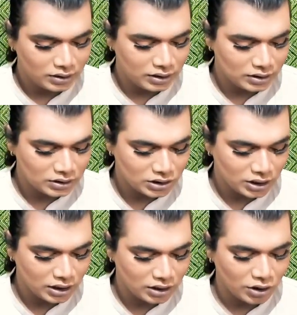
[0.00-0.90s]
in the
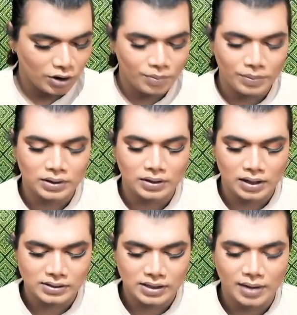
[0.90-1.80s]
shade of
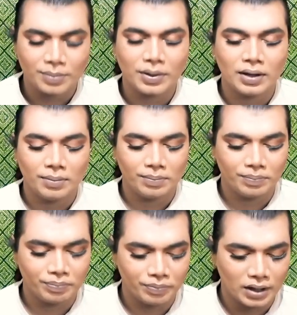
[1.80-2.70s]
Madras Kapi,
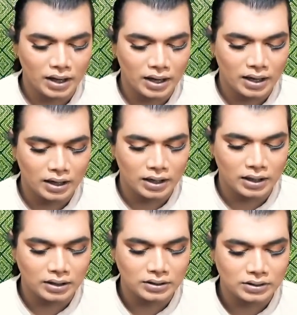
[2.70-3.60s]

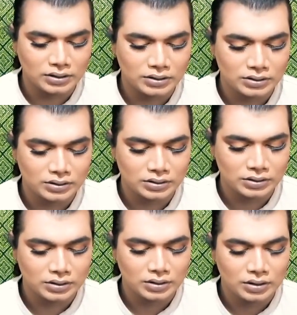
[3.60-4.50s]
and
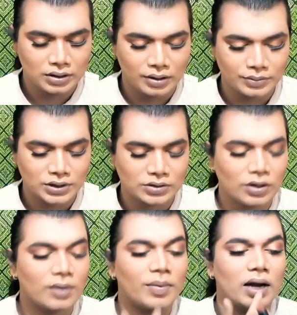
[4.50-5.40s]
I'm just
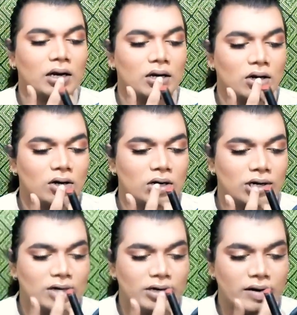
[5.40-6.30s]
gonna pat it on
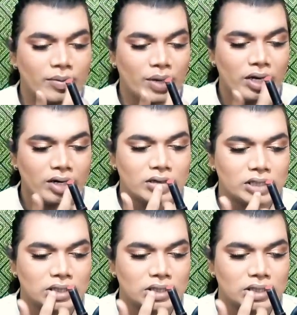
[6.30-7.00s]
a little bit.